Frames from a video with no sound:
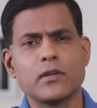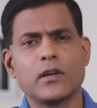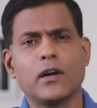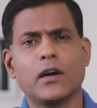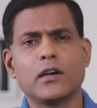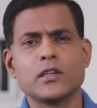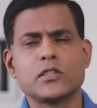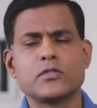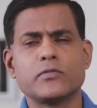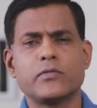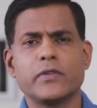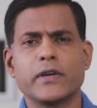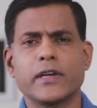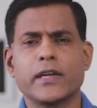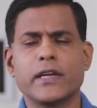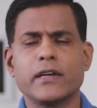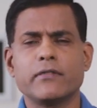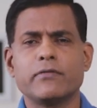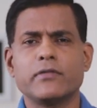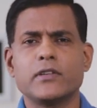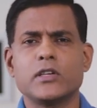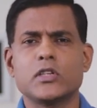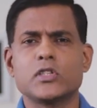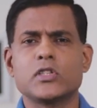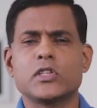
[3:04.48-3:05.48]
of god's
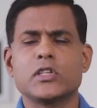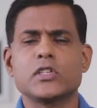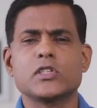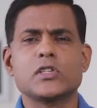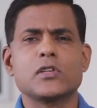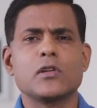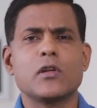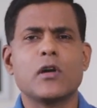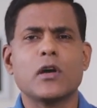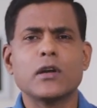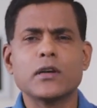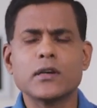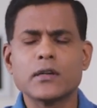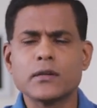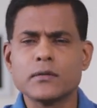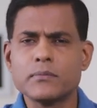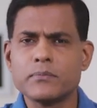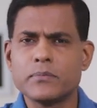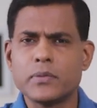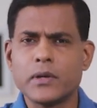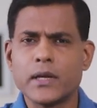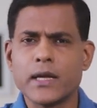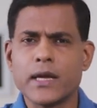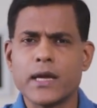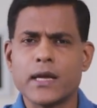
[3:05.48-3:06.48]
forgiveness is not
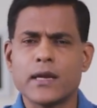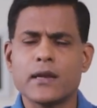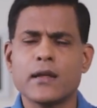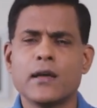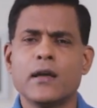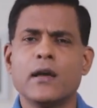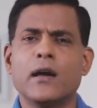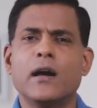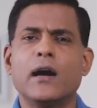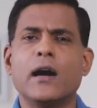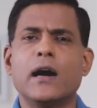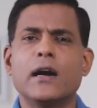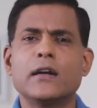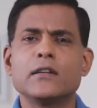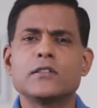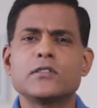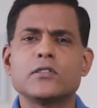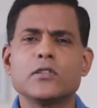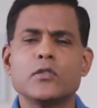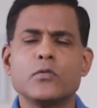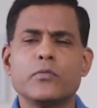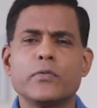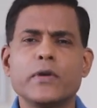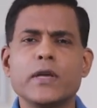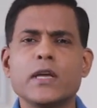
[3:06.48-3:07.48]
complete
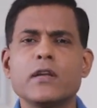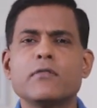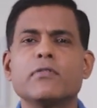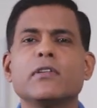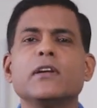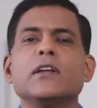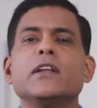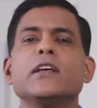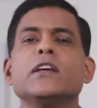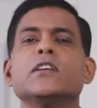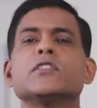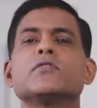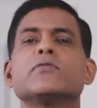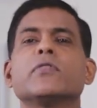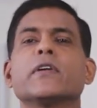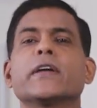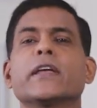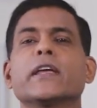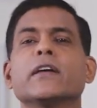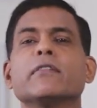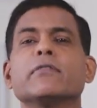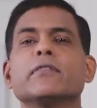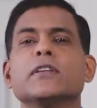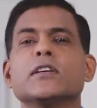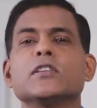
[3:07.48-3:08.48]
until we release
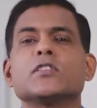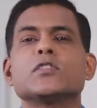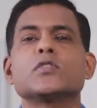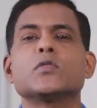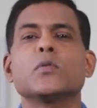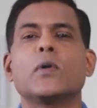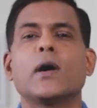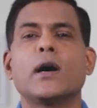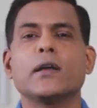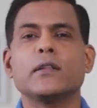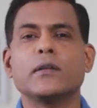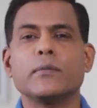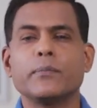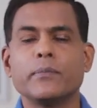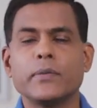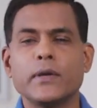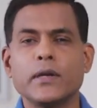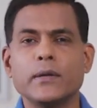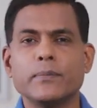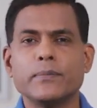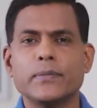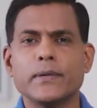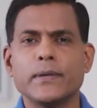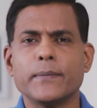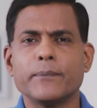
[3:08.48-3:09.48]
forgiveness to other
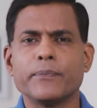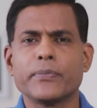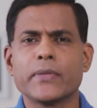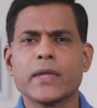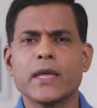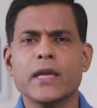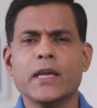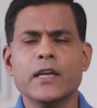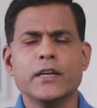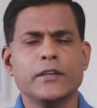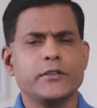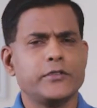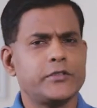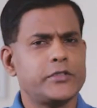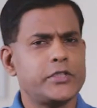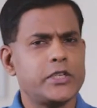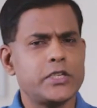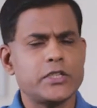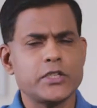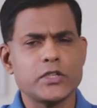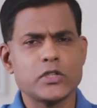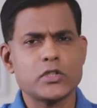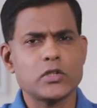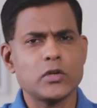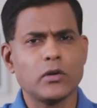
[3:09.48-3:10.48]
people.
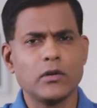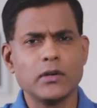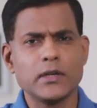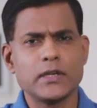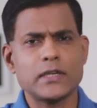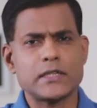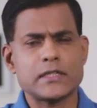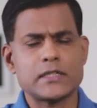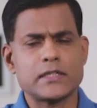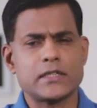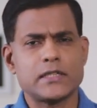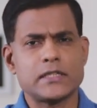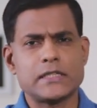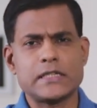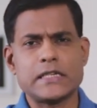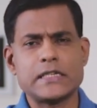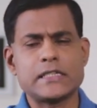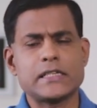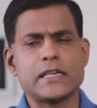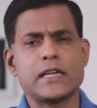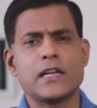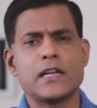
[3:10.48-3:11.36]
Jesus told us this. He